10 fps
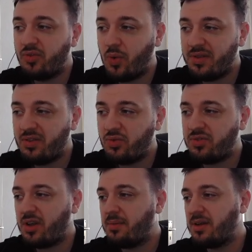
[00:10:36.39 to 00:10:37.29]
22
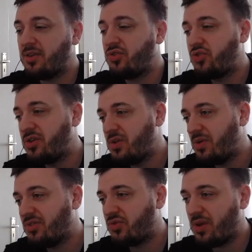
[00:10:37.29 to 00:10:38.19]
stamina,
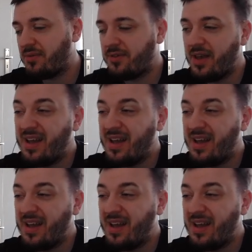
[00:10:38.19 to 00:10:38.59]
31 strength.